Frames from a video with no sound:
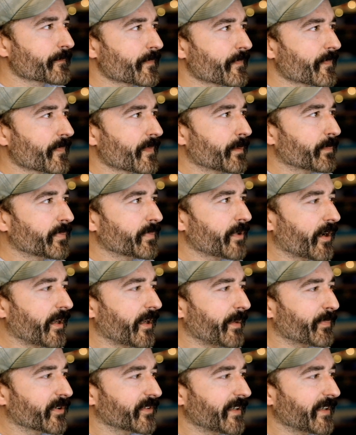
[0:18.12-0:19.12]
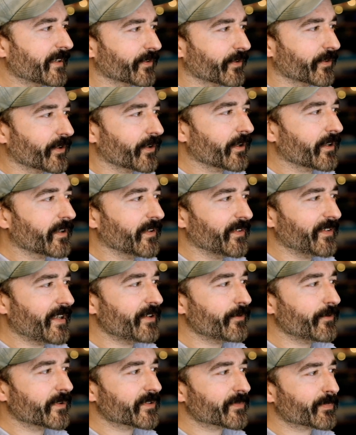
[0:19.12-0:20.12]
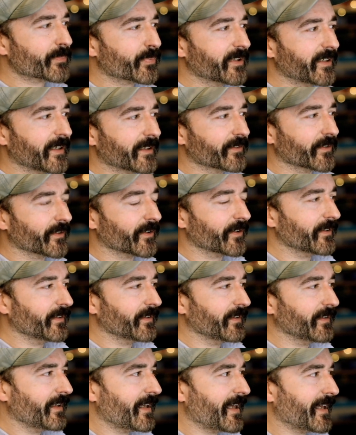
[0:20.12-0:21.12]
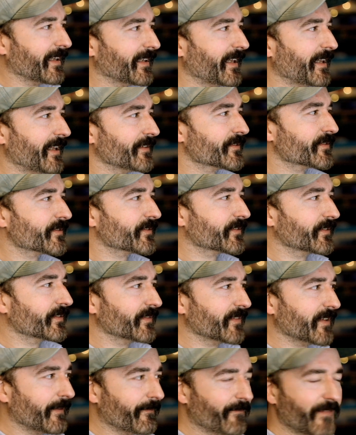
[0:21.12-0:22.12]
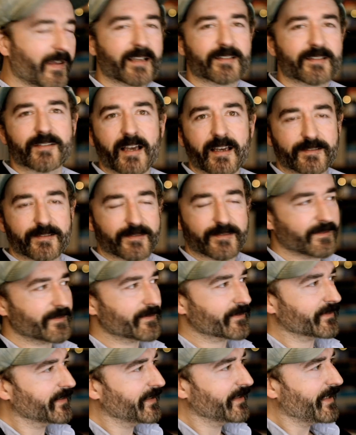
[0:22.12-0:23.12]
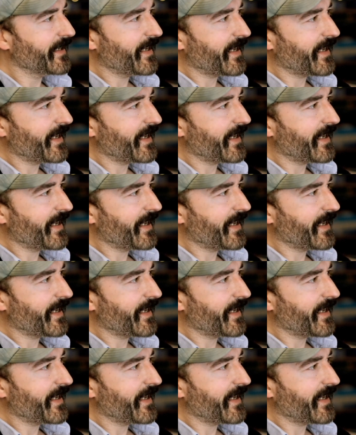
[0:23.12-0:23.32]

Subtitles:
plot a predictor, a continuous predictor, against the effect sizes, and